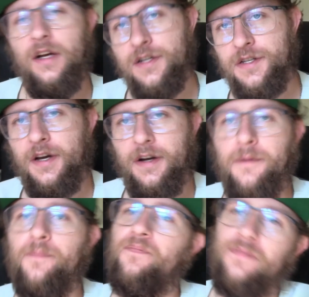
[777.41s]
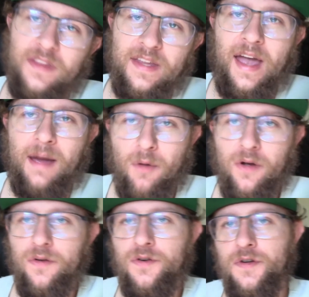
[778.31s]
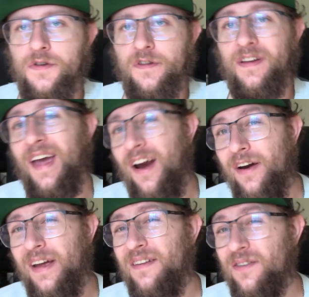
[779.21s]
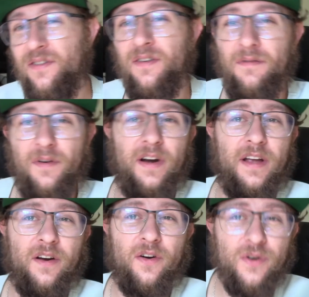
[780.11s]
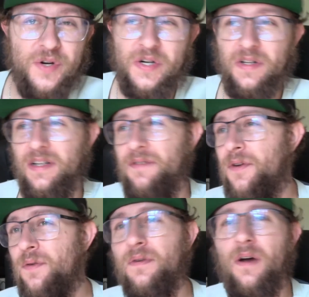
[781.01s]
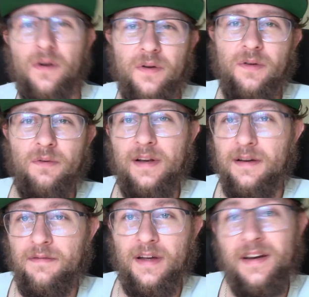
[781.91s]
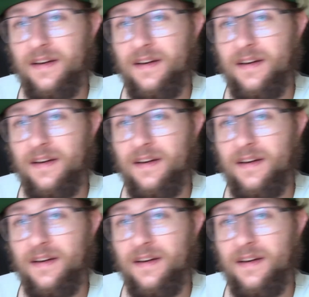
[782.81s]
So the ammo you choose to carry is also very crucial. If you know you live in a